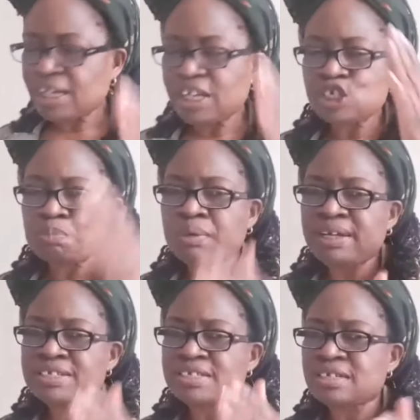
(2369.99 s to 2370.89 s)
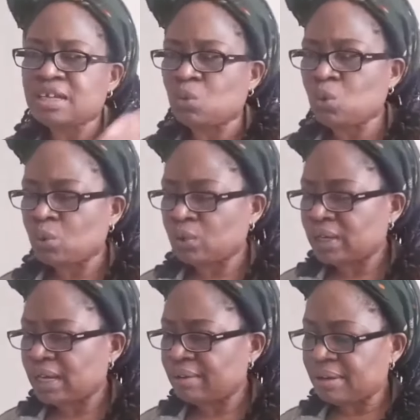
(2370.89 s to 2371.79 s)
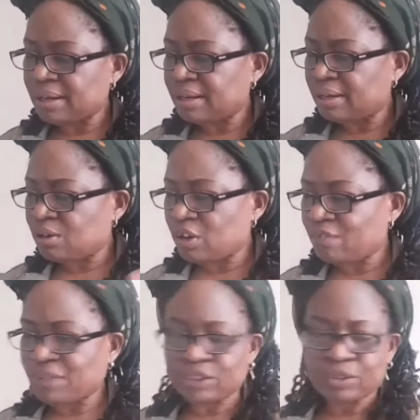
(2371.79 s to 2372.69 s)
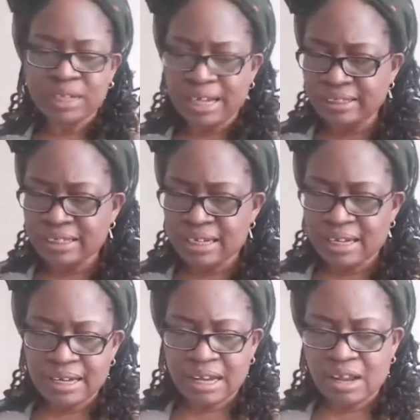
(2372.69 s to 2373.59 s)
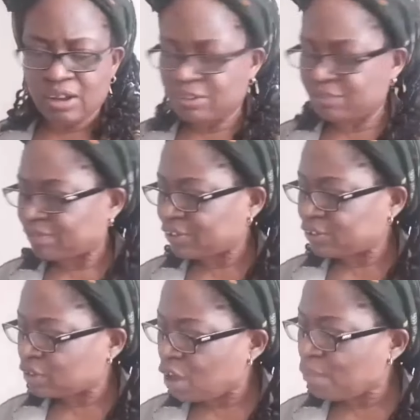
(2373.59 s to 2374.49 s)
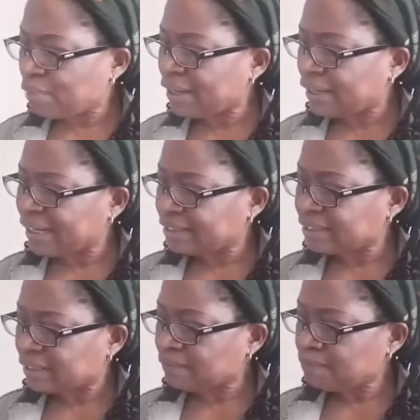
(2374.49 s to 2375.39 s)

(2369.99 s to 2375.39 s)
He split the wood. I don't know if I should enter that now, if I should come back later.